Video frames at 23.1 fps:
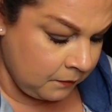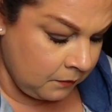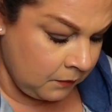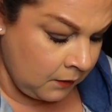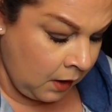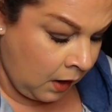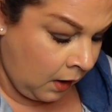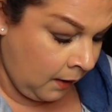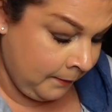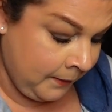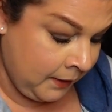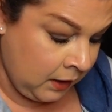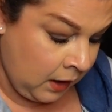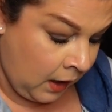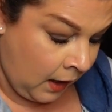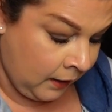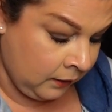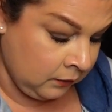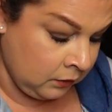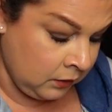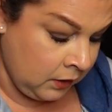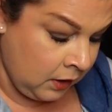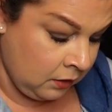I mean,
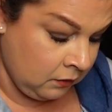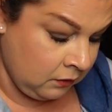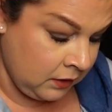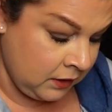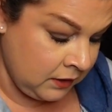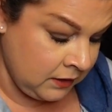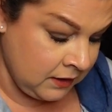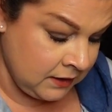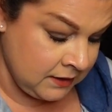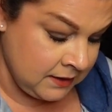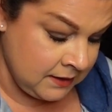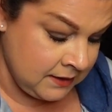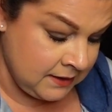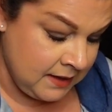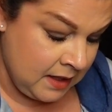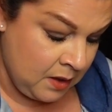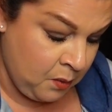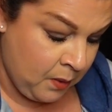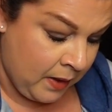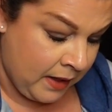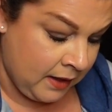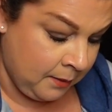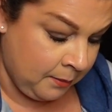I don't know. It doesn't say
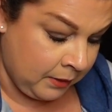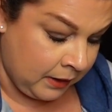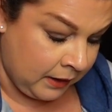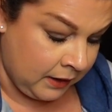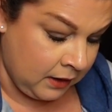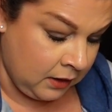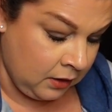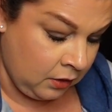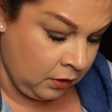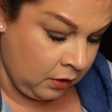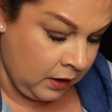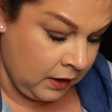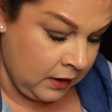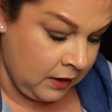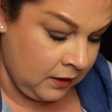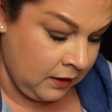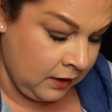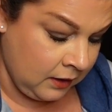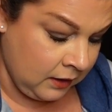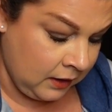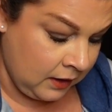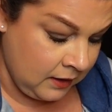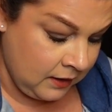weighted blanket or
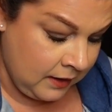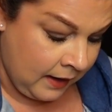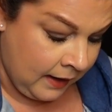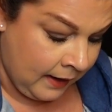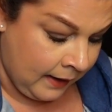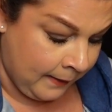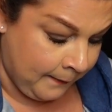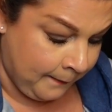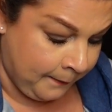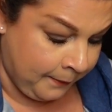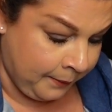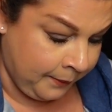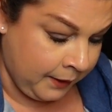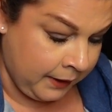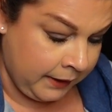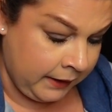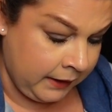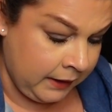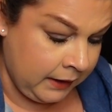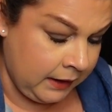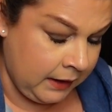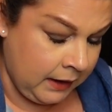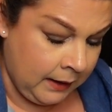anything like that,
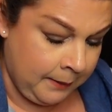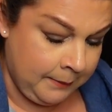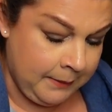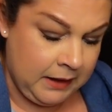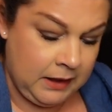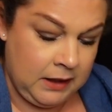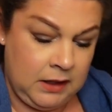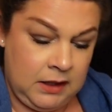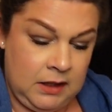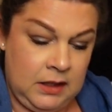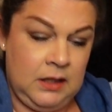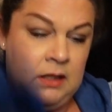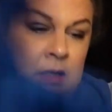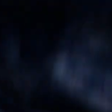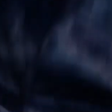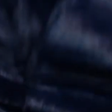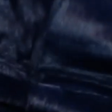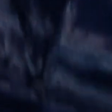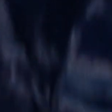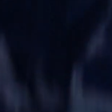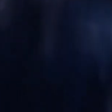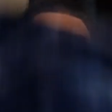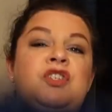but I mean,
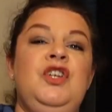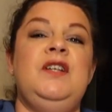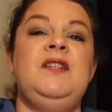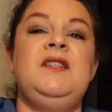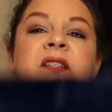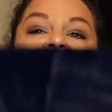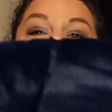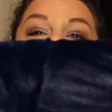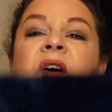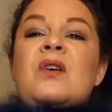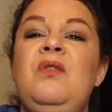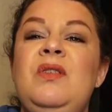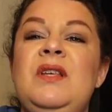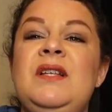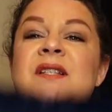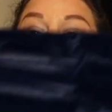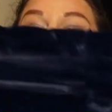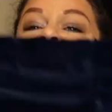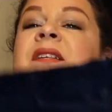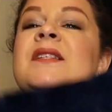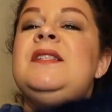just know this has